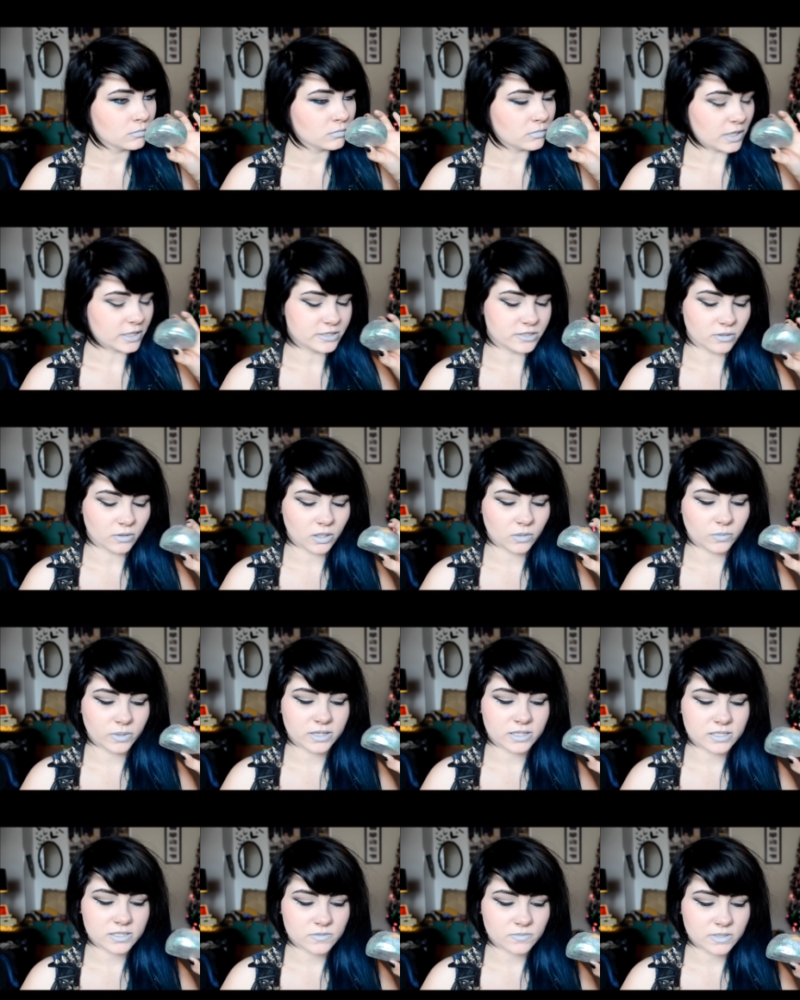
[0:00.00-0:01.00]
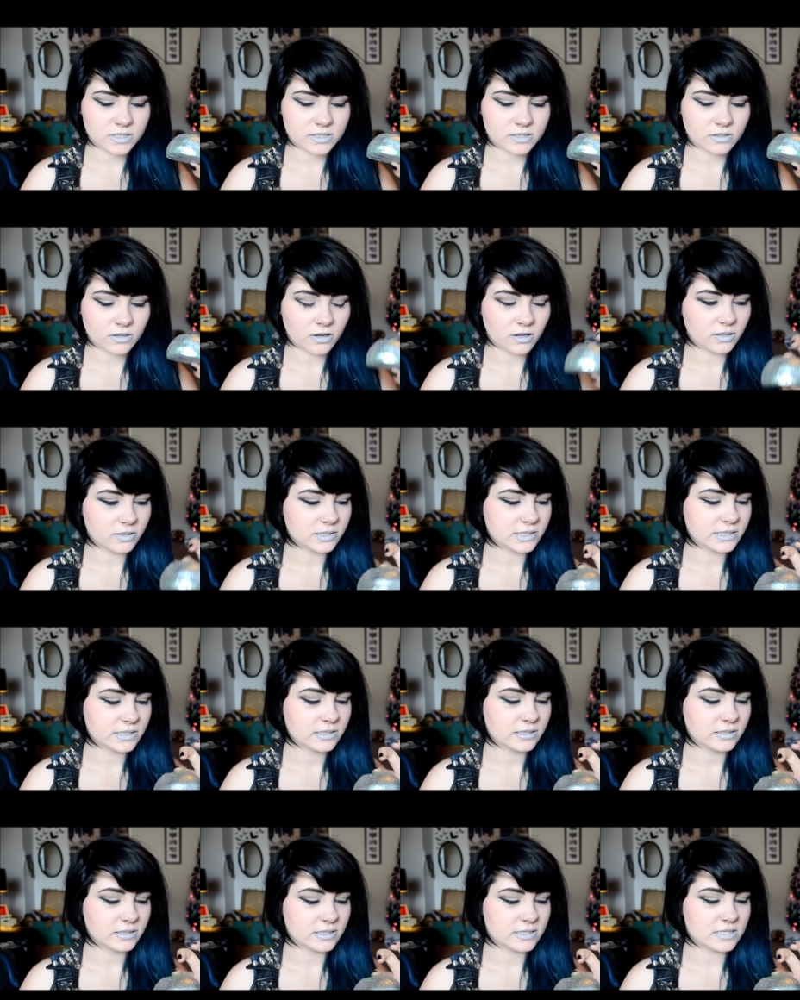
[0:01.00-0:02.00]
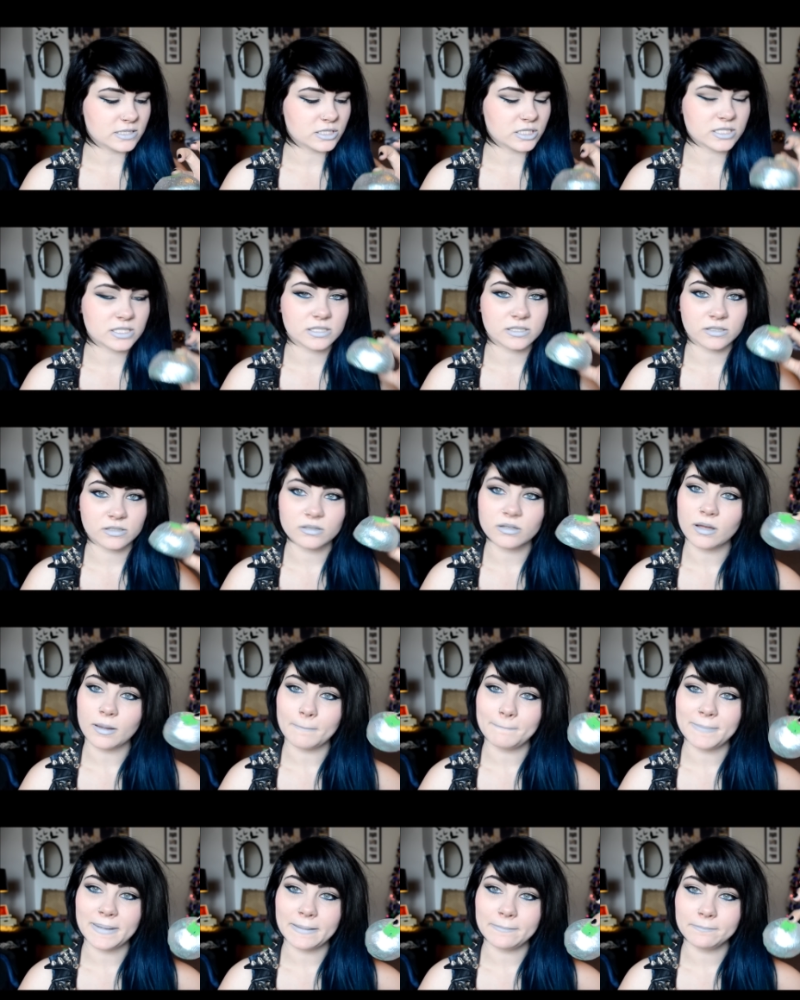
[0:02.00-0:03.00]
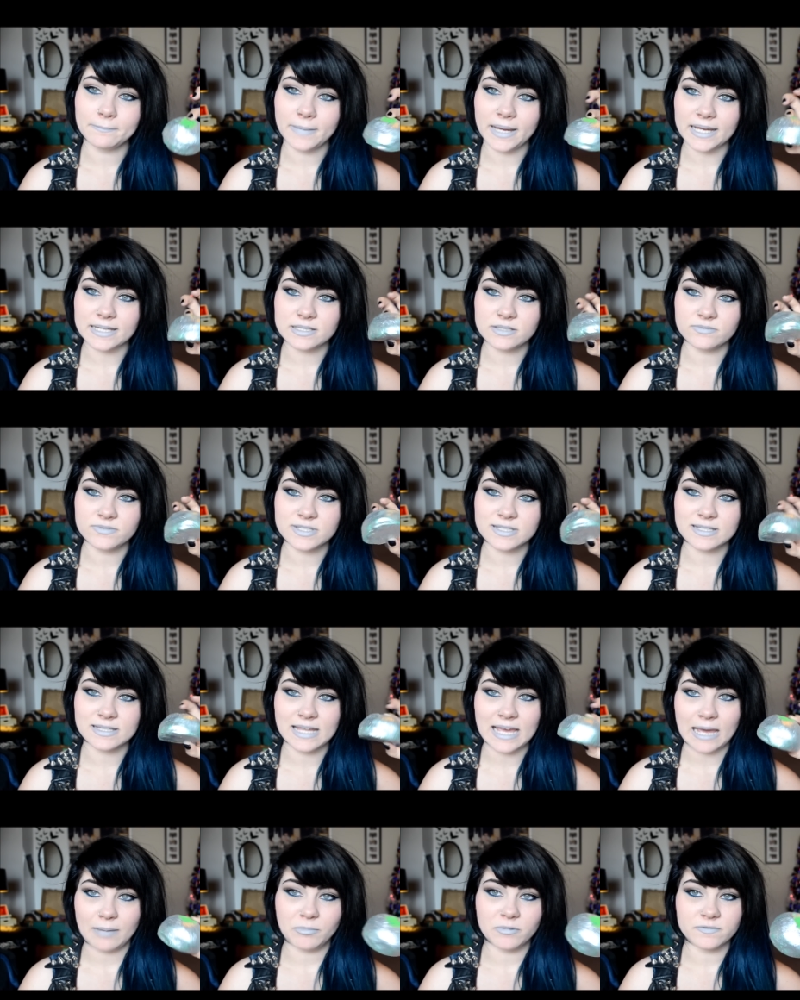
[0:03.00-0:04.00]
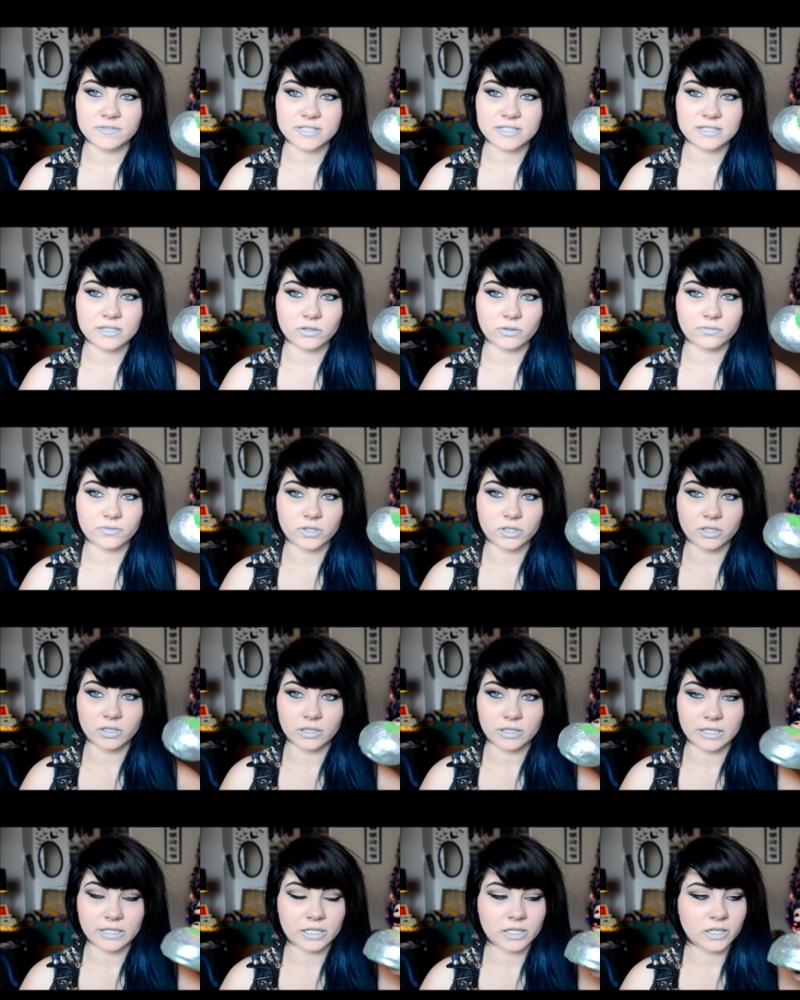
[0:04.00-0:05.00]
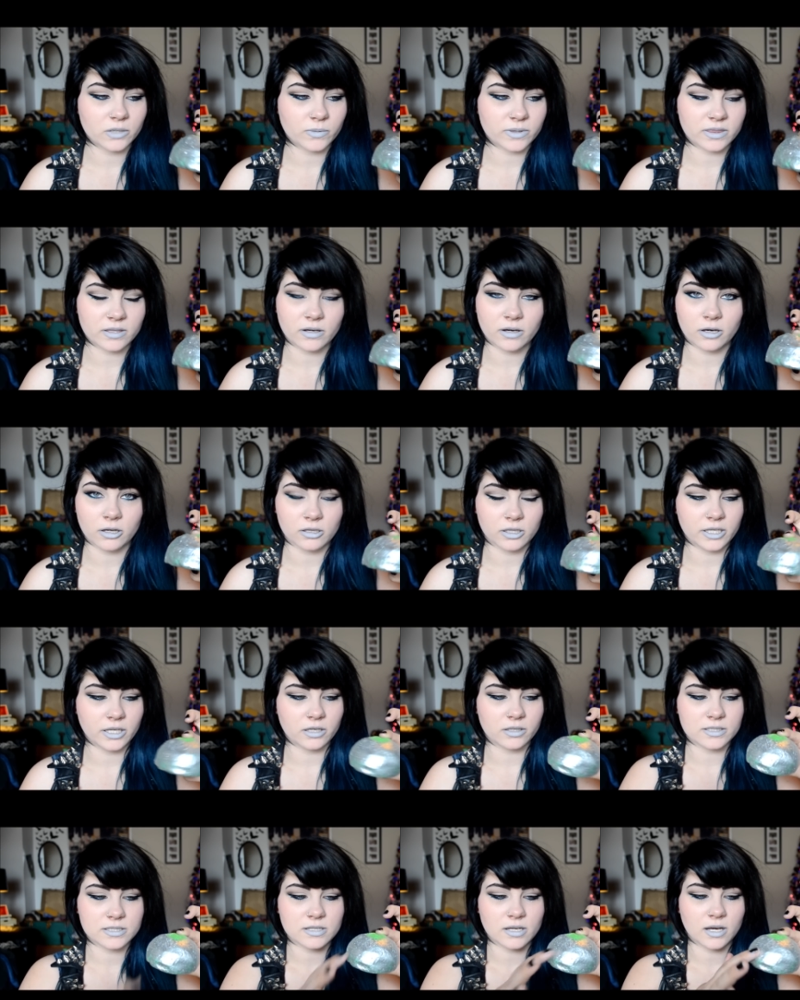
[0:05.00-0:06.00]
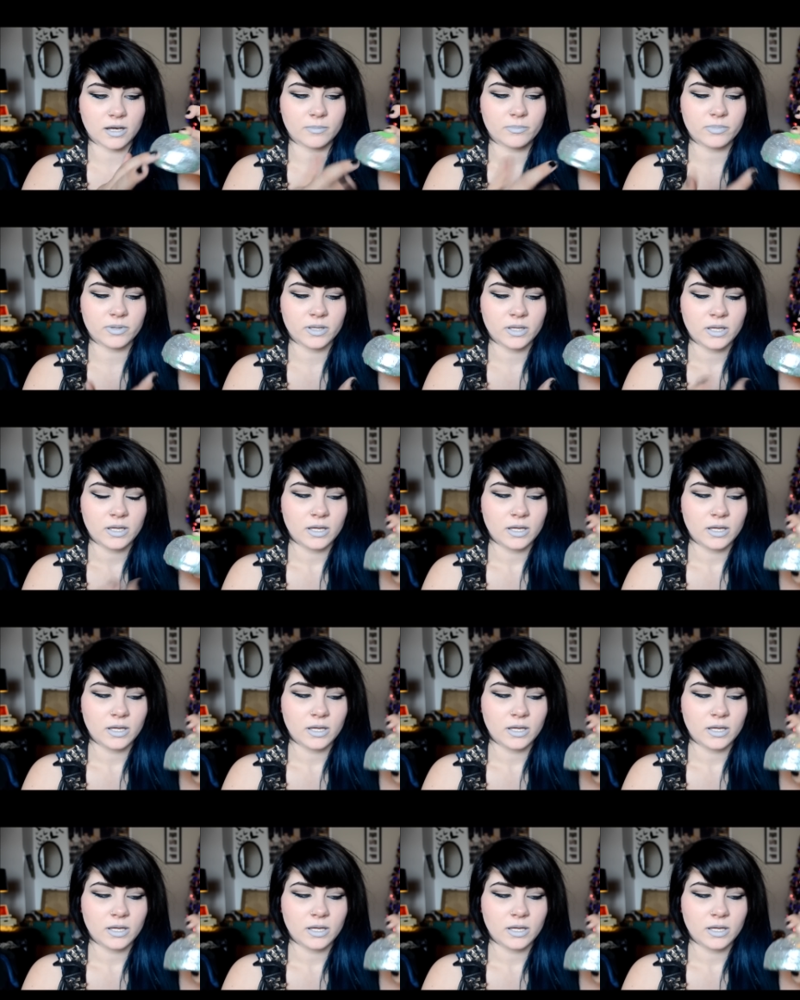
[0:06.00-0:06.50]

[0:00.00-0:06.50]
I don't know what this one is called. It's just a big massive slab of silver glitter with the holly on top.